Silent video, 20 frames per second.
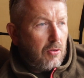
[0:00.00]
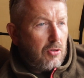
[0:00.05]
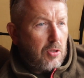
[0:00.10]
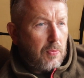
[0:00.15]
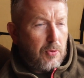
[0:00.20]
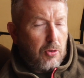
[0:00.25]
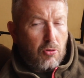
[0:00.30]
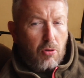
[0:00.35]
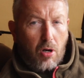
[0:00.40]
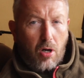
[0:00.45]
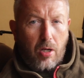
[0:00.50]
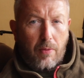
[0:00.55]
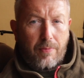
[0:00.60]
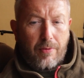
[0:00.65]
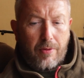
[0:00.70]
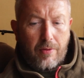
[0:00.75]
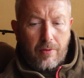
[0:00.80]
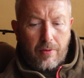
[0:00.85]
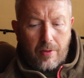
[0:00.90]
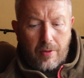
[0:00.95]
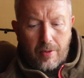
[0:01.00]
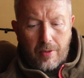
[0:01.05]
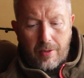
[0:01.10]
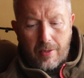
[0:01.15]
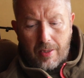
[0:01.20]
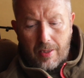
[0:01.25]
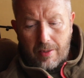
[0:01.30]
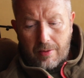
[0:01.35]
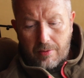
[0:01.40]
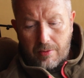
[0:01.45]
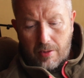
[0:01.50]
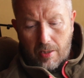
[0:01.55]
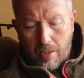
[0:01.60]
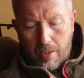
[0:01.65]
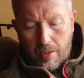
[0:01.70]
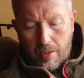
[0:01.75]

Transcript: subscribe, and